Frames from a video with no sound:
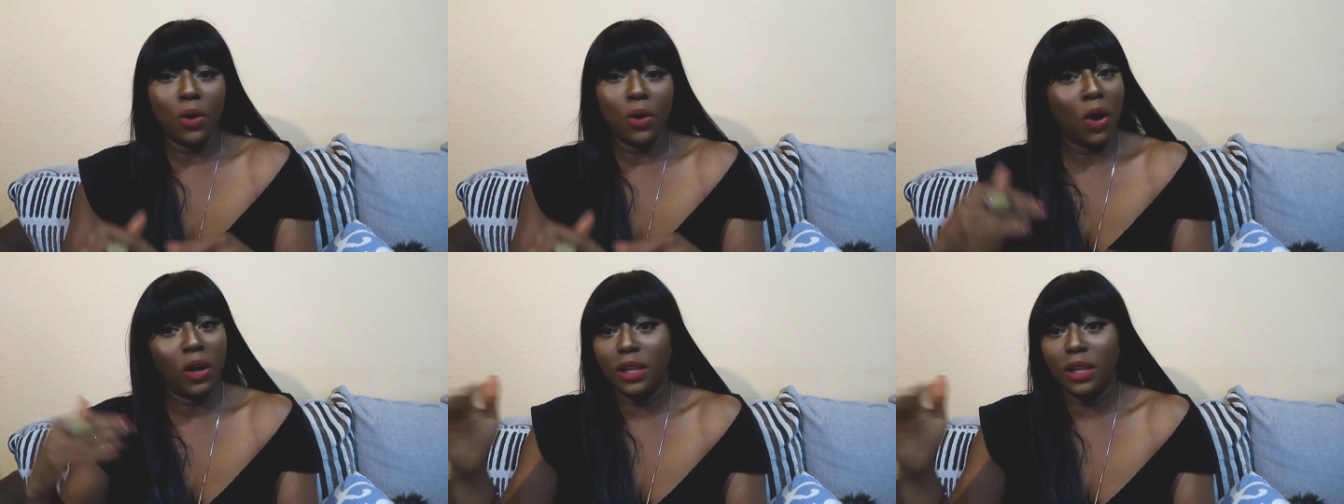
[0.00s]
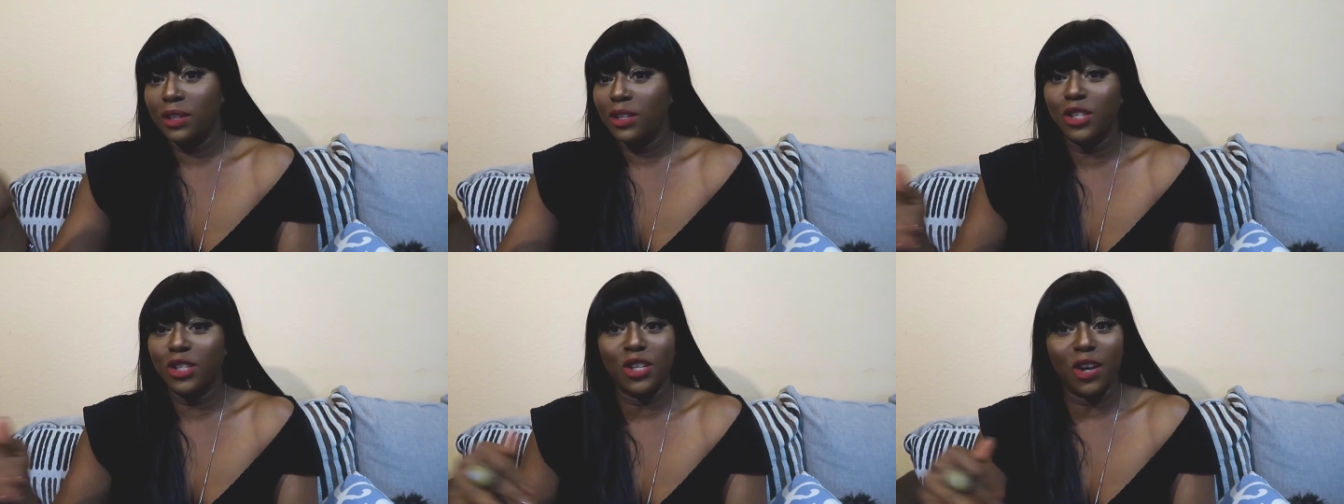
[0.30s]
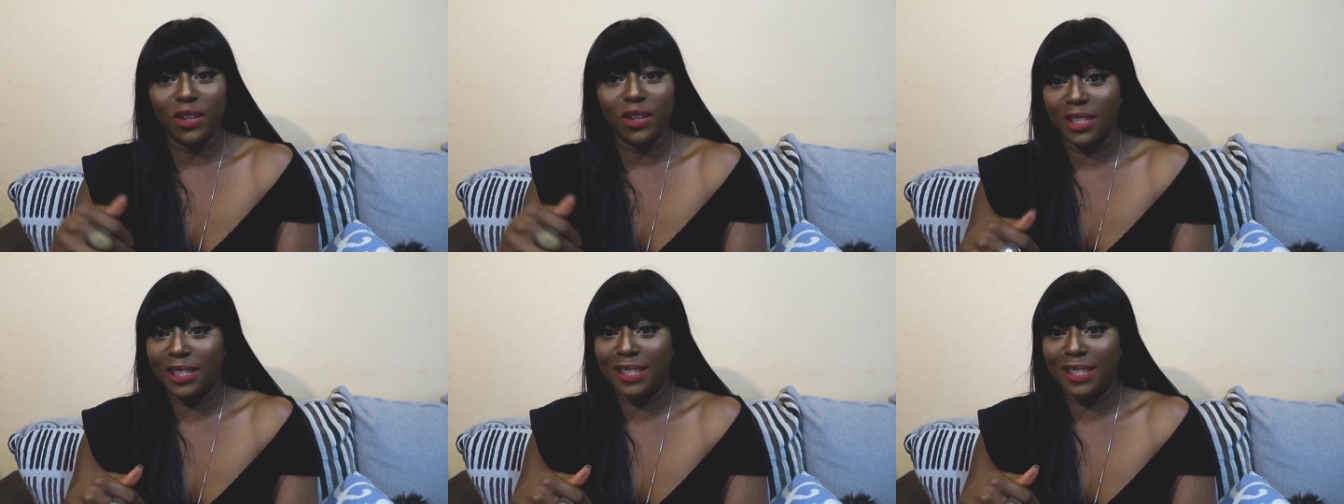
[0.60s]
calling the
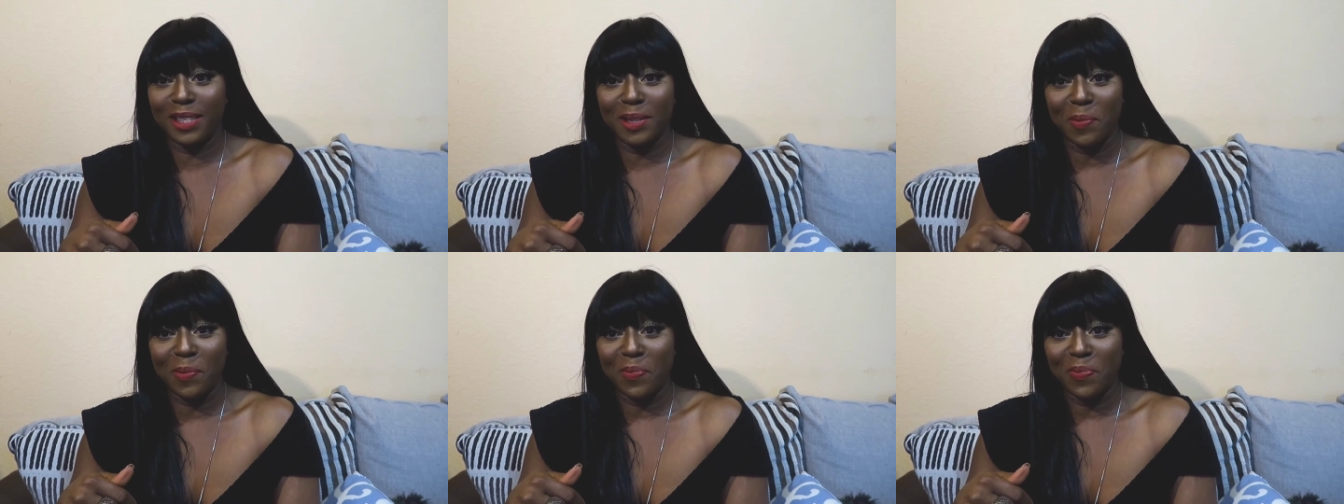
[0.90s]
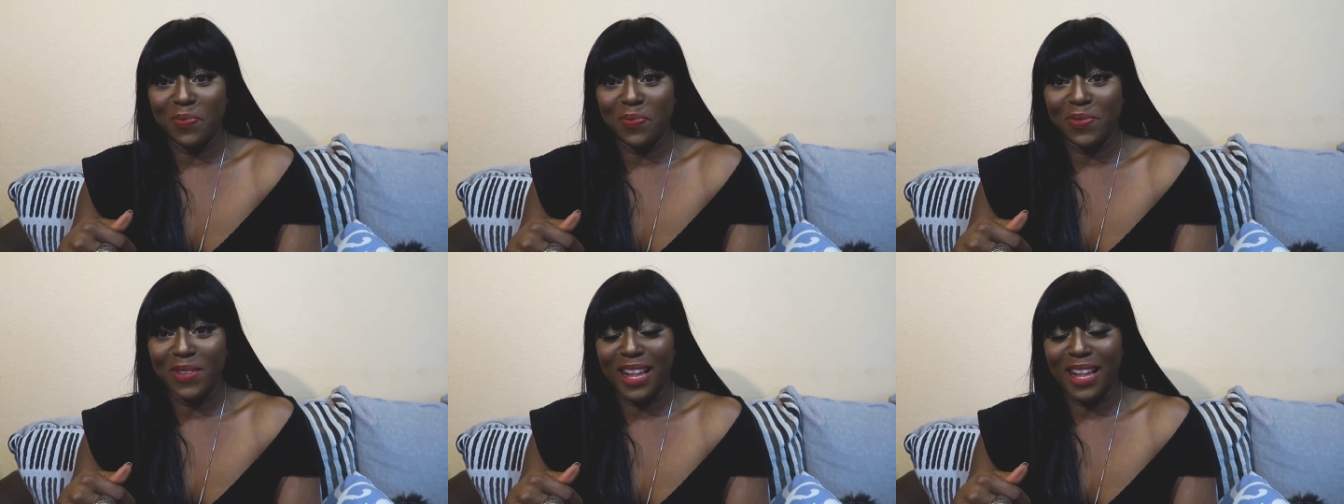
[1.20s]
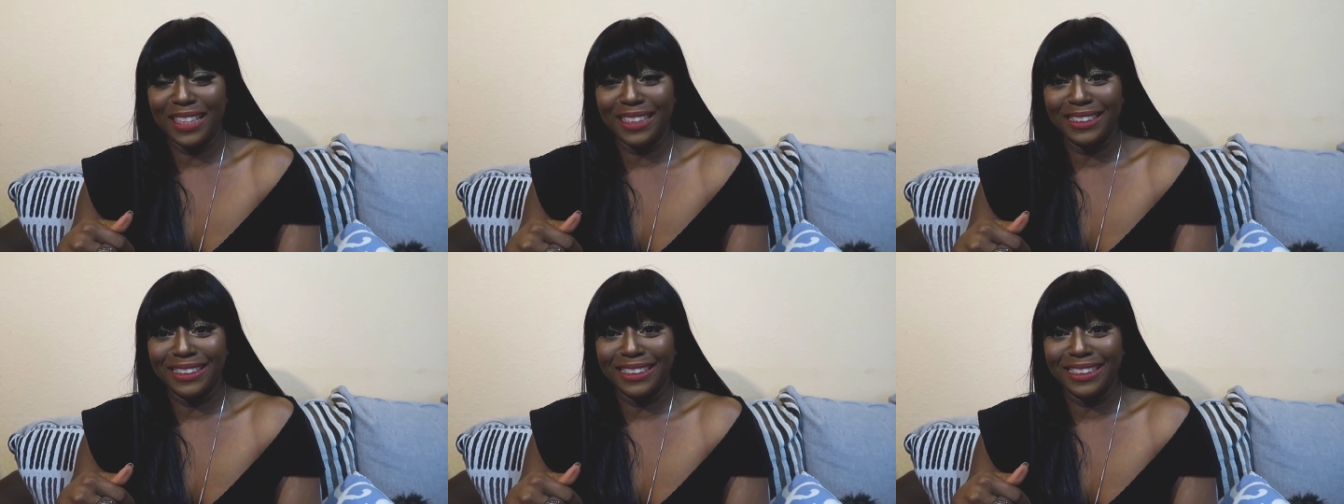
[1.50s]
shots
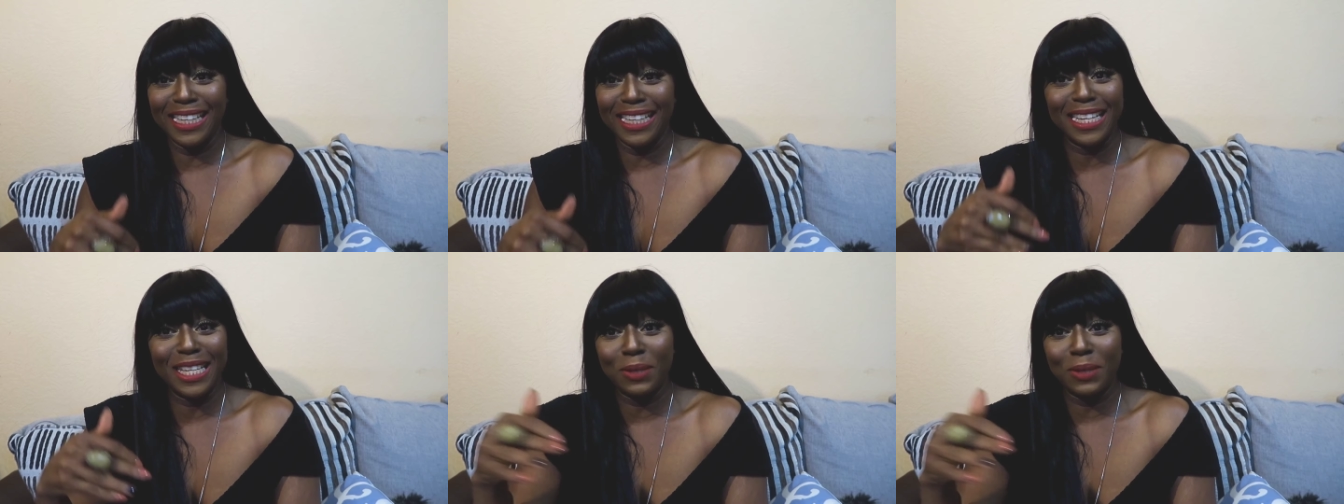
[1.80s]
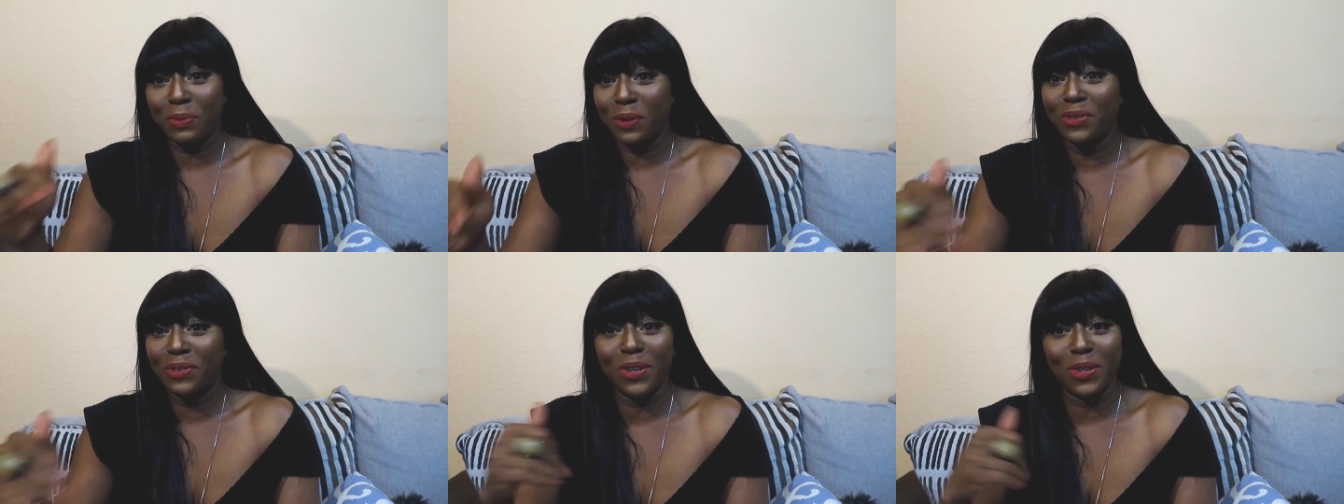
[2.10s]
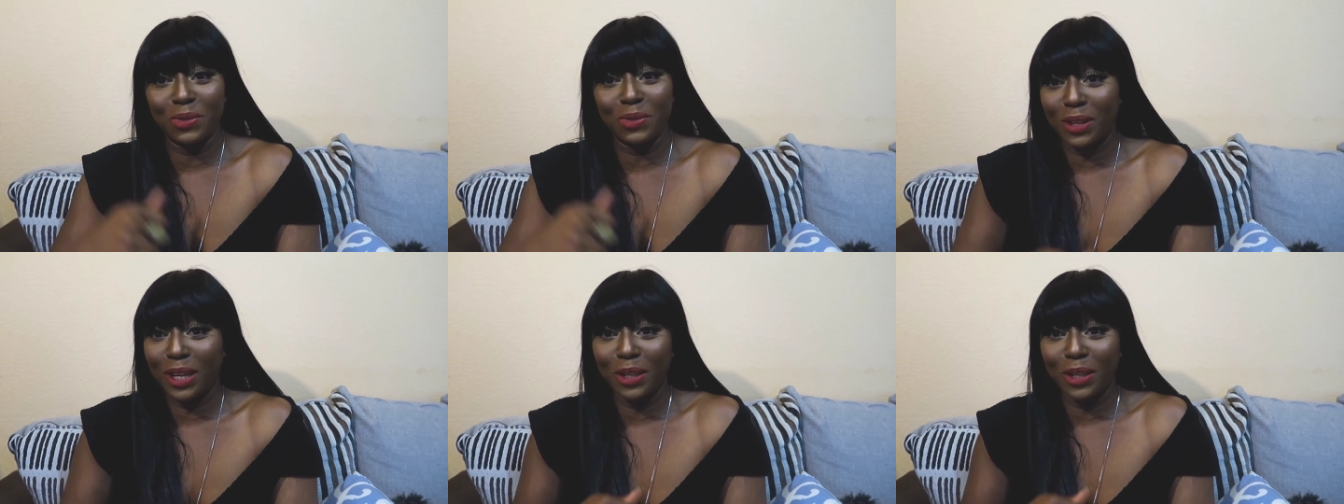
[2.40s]
in his
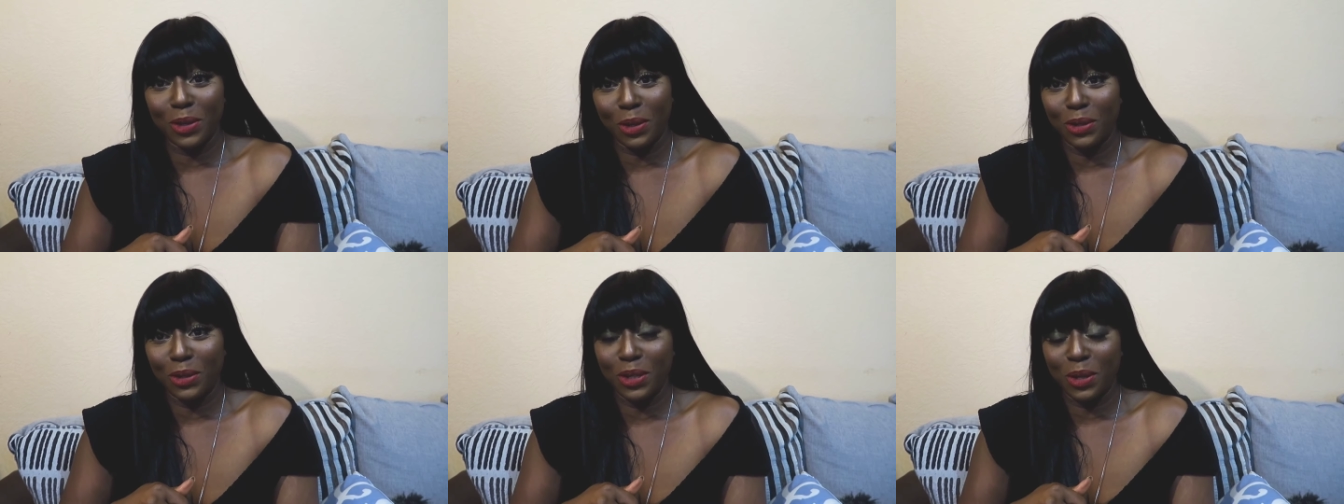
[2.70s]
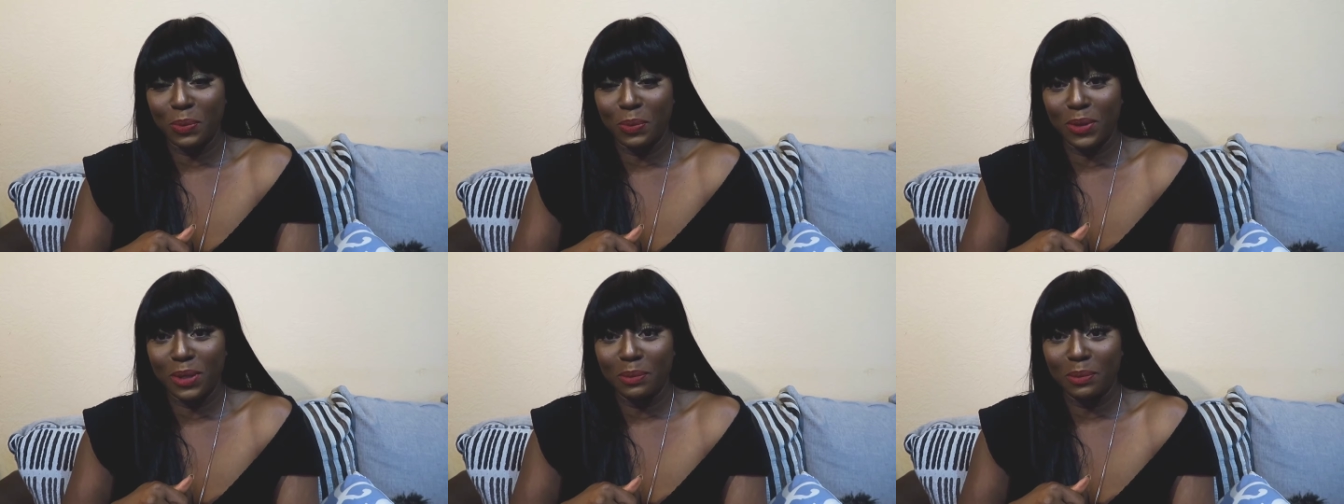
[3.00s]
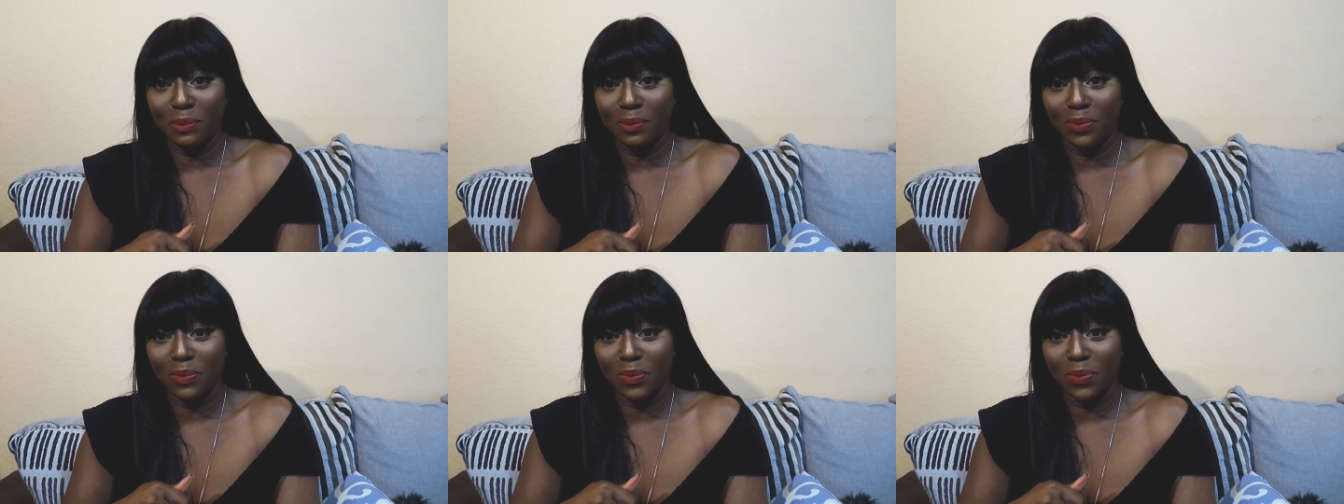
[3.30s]
previous
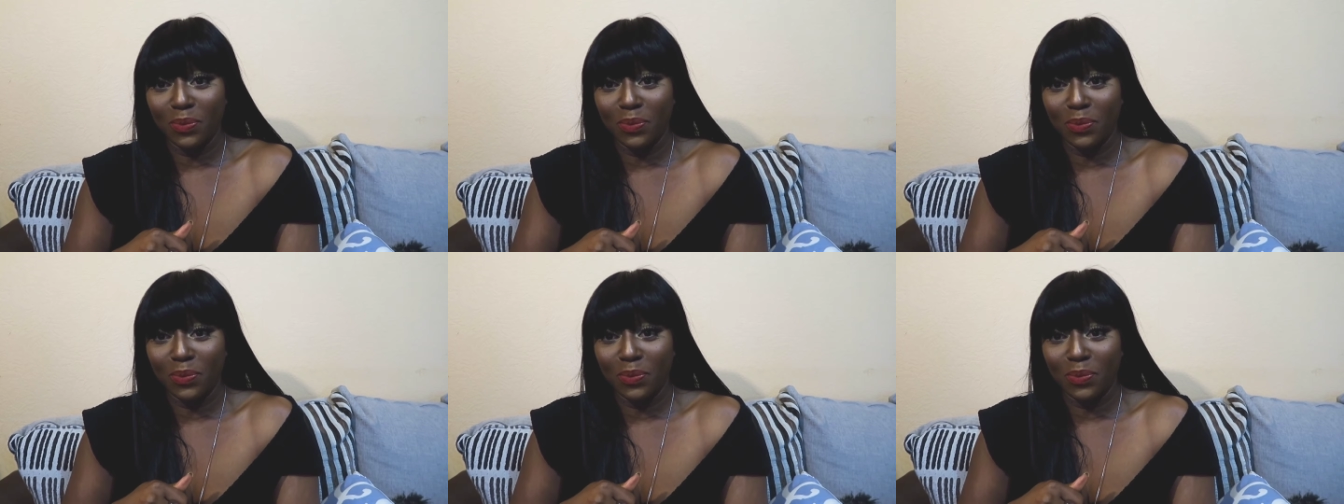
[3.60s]
relationships.